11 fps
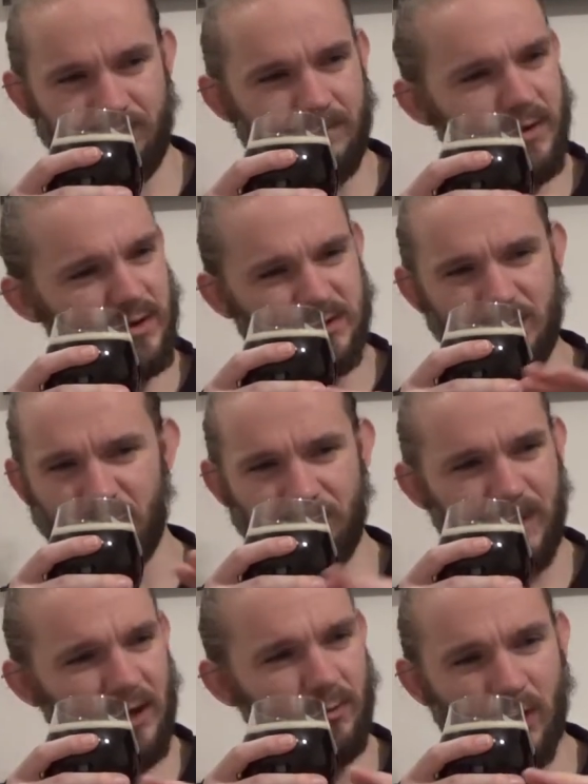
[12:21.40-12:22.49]
you can smell the
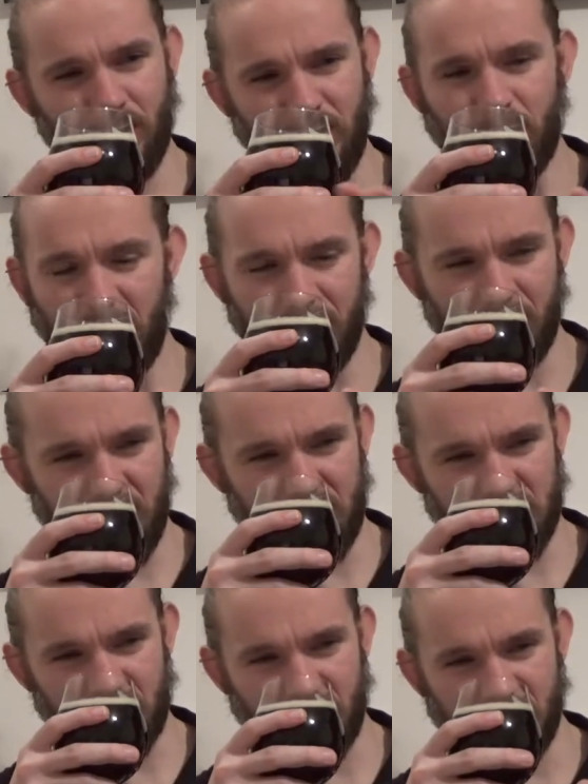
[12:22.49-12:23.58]
pale malty, white bready
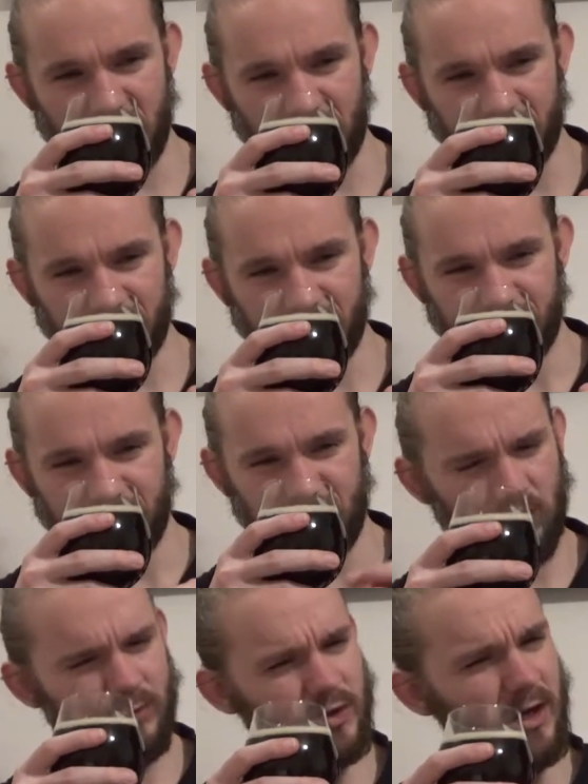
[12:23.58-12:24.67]
sort of thing. It's
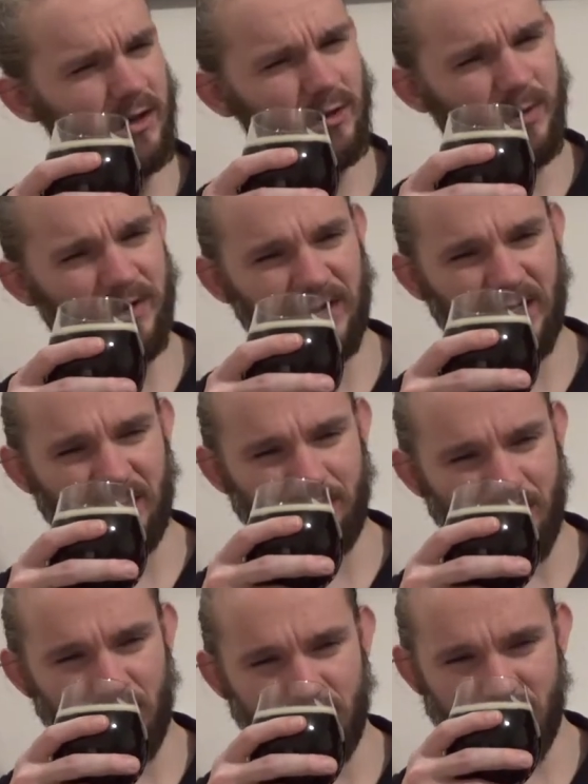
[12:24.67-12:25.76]
almost got a little bit of a kind of
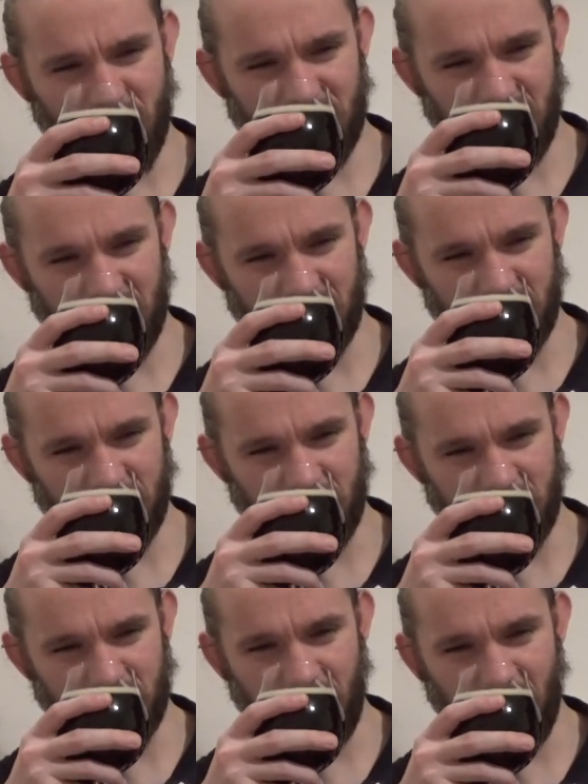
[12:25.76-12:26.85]
brown bready hint to it
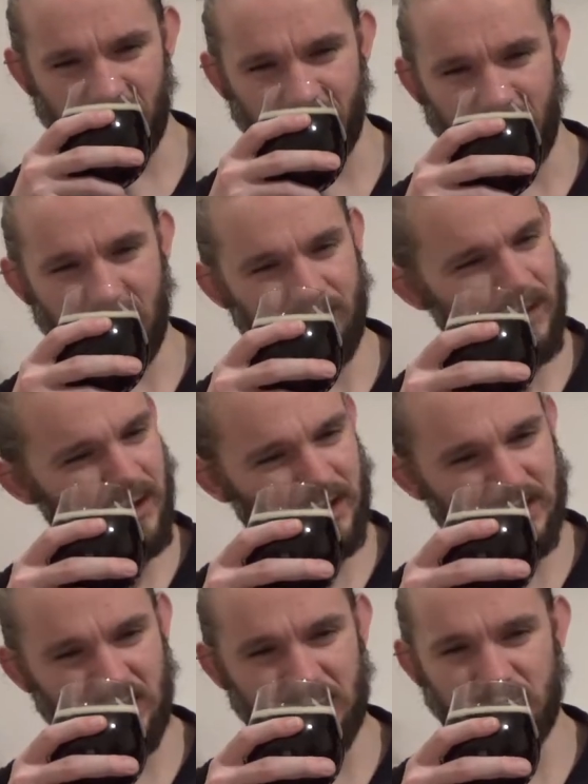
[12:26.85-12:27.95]
as well. But like I
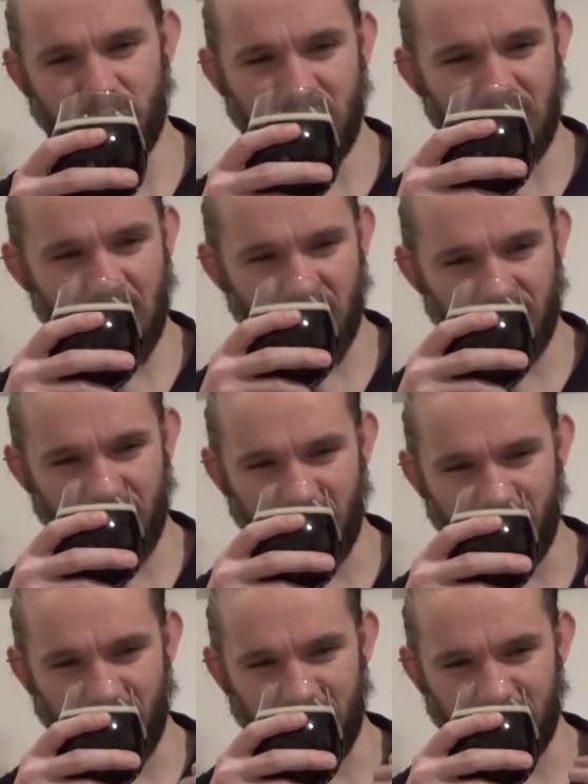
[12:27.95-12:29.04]
say, sweet caramel
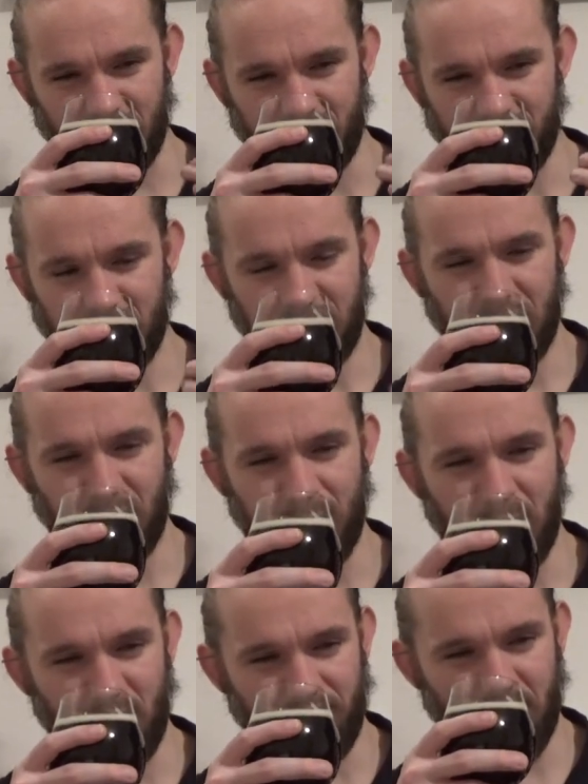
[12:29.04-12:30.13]
in the middle, little
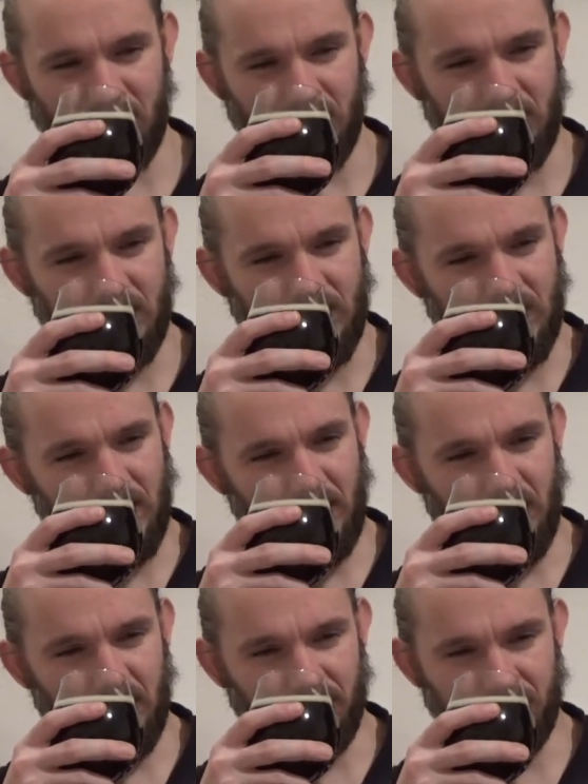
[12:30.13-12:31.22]
bit of a,
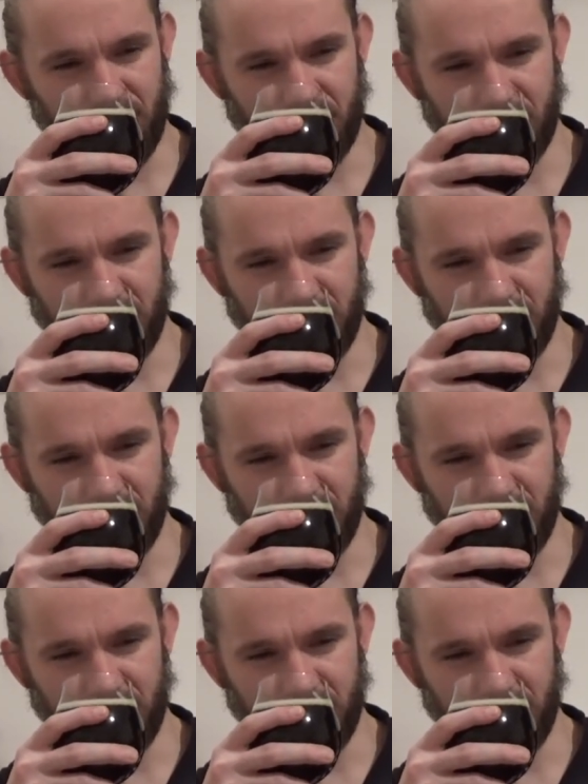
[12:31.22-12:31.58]
um,